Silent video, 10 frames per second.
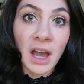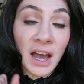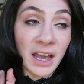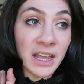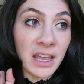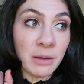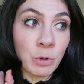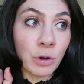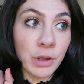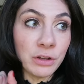I am
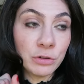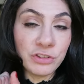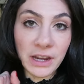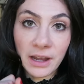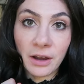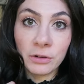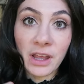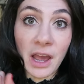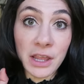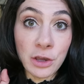going to check out
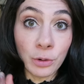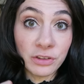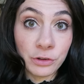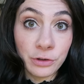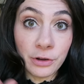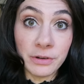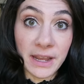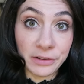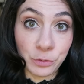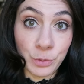a yoga studio
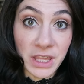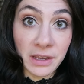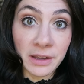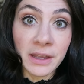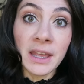next week.